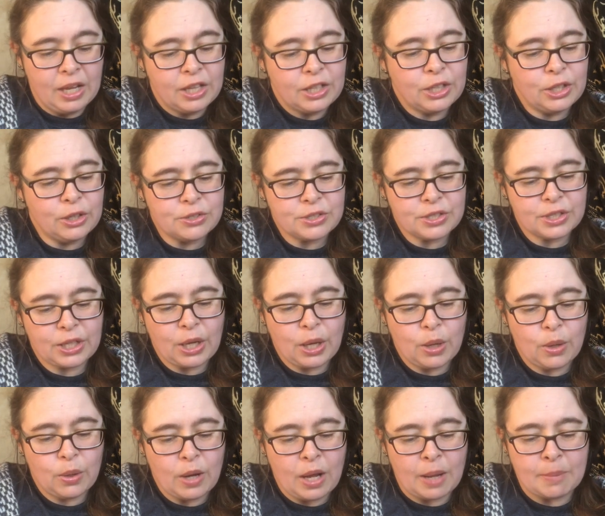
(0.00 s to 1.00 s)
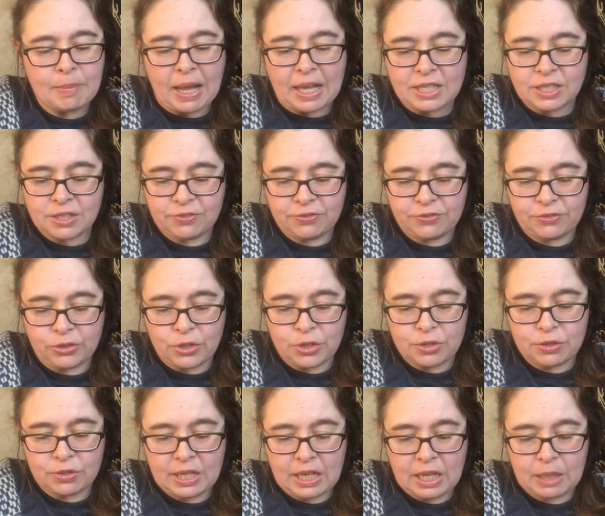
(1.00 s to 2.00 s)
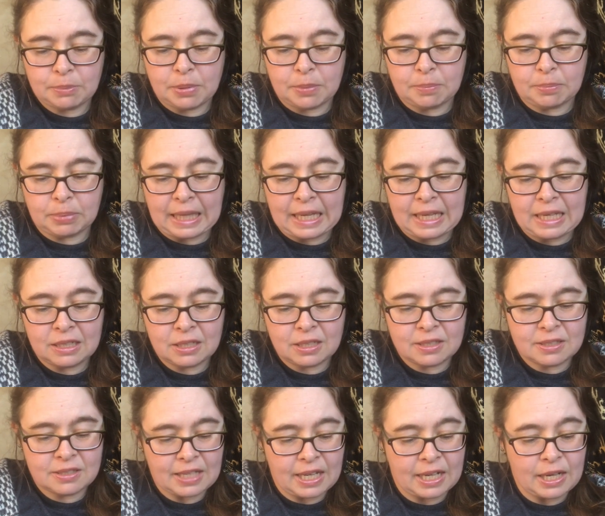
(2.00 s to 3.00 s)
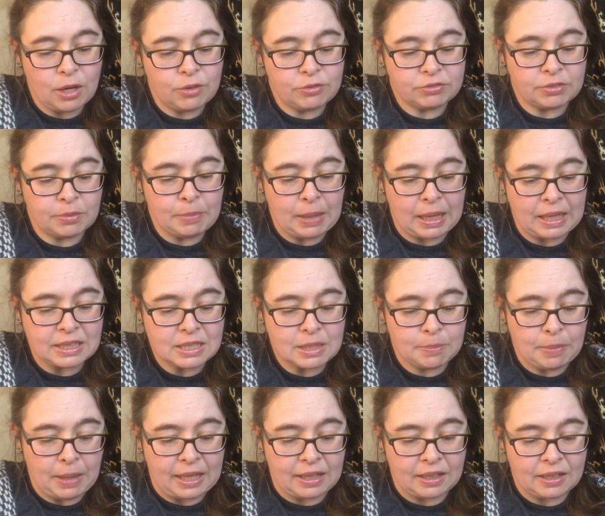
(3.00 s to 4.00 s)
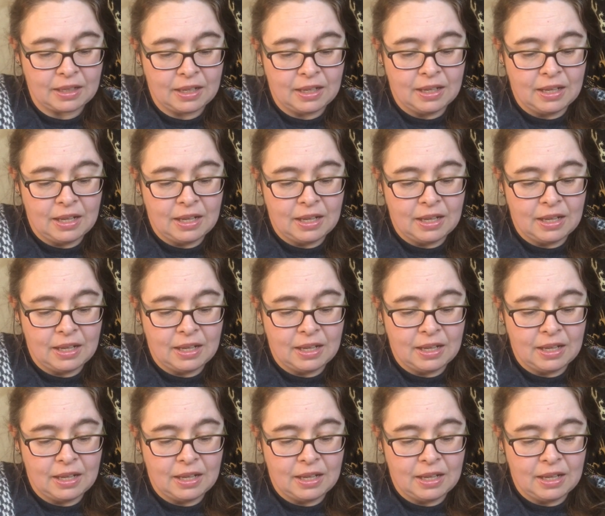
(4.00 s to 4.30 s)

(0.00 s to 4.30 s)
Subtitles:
Years ago, a massive fir tree had been planed and set out from bank to bank,